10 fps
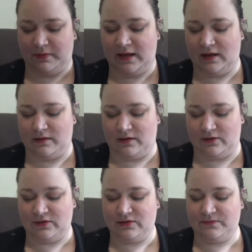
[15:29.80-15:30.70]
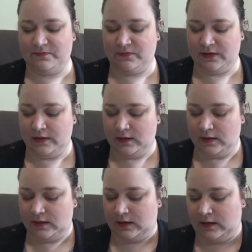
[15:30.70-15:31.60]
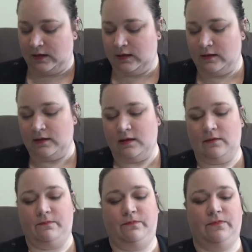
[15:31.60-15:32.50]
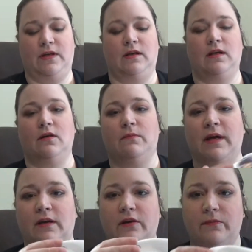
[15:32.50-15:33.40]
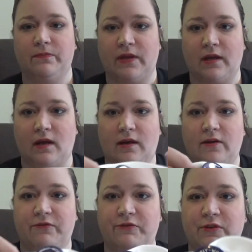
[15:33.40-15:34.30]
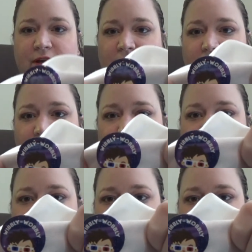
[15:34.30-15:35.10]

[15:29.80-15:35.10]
patterns. And then a needle minder I got off of Bendy